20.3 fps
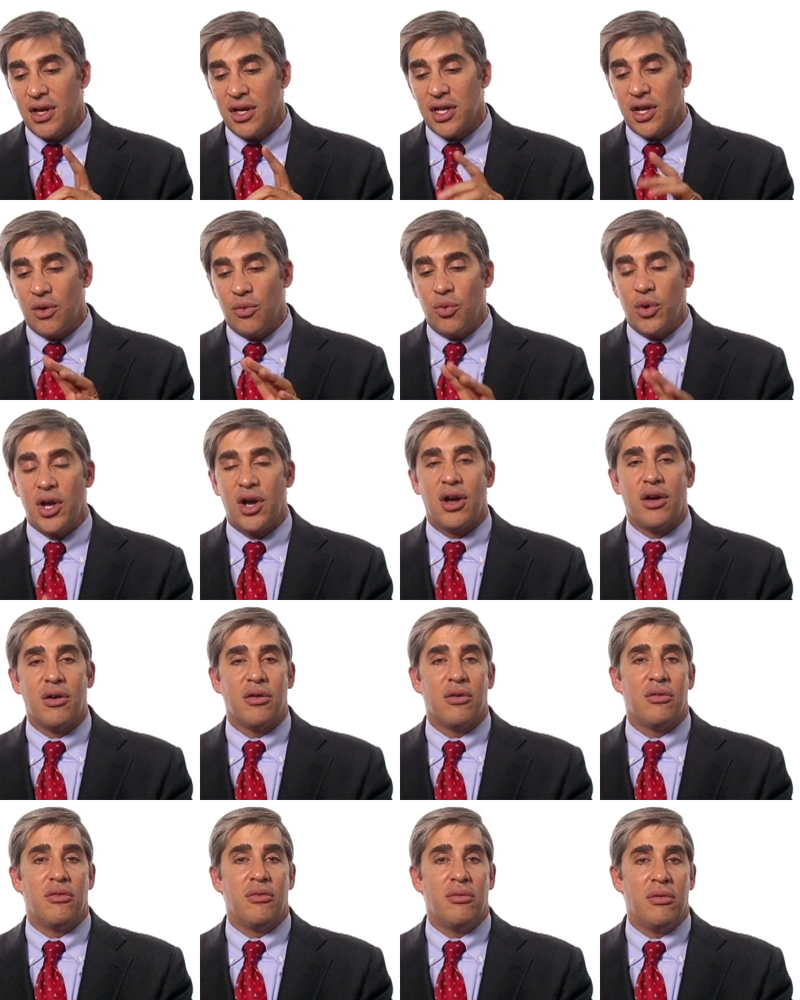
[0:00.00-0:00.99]
you know we
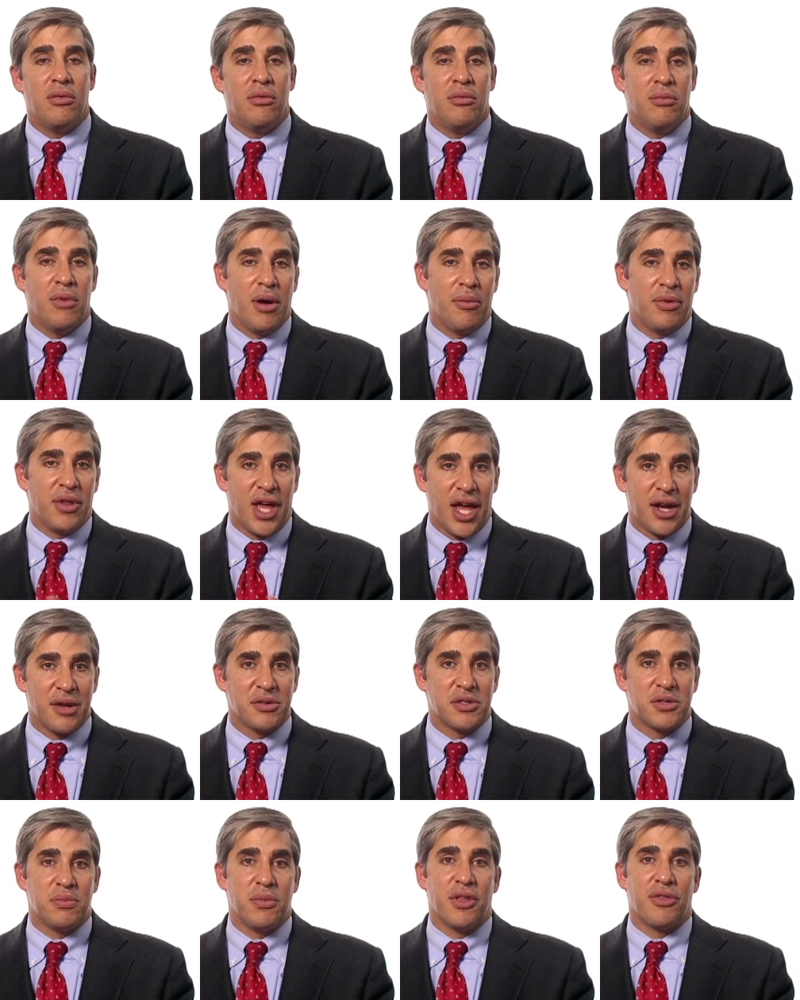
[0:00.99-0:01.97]
all remember that
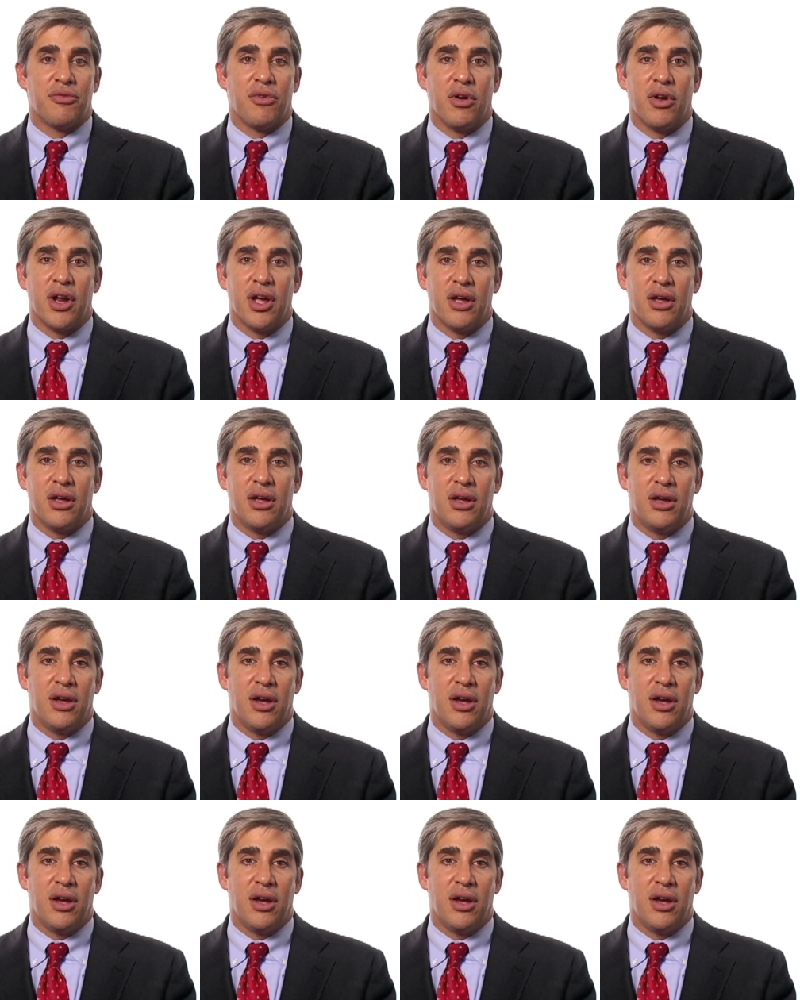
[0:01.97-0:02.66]
Adam Smith wrote a,